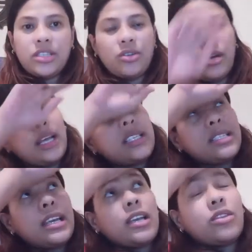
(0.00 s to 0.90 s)
So let's
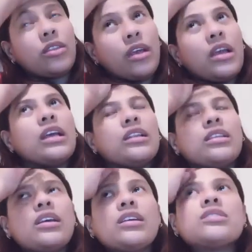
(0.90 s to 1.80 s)
say
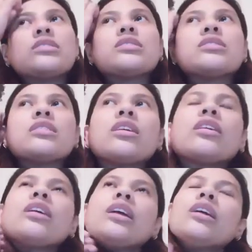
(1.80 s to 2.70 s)
this
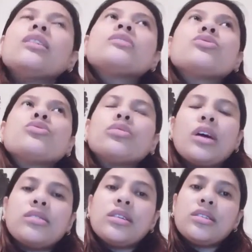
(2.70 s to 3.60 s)
year is
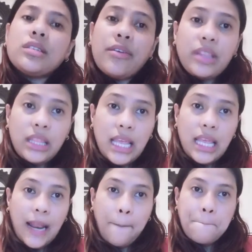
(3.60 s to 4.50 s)

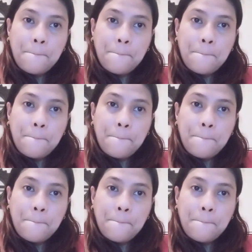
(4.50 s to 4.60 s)
2017,